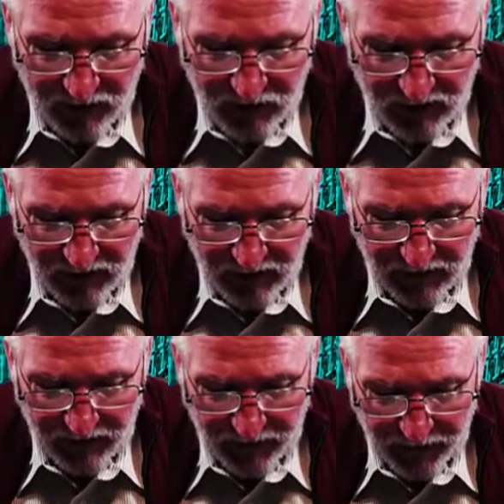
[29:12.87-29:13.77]
want to
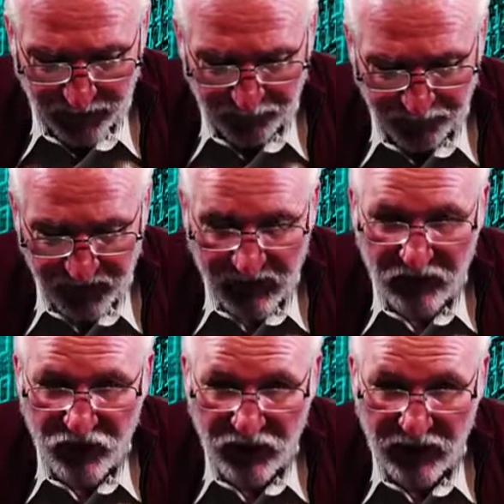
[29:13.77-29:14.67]
actually
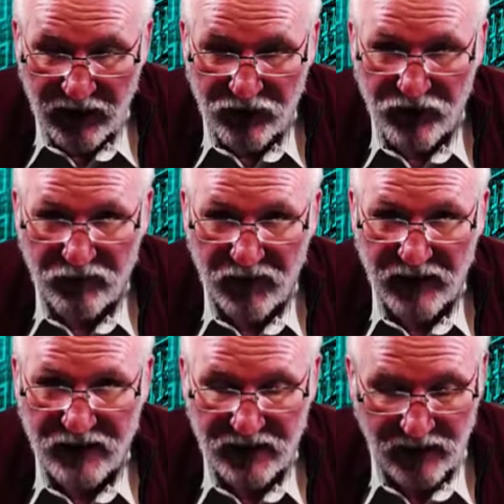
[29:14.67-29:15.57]

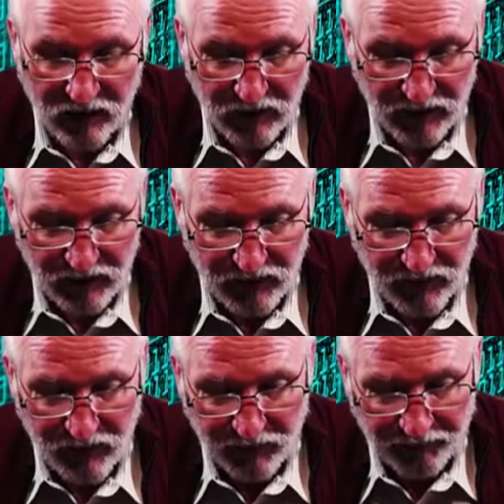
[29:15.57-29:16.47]
change
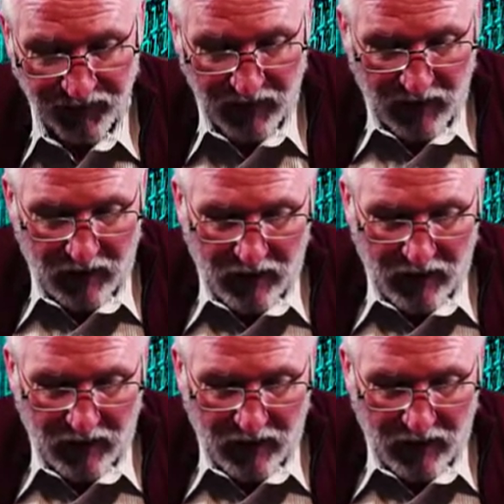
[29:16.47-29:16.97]
MySQL to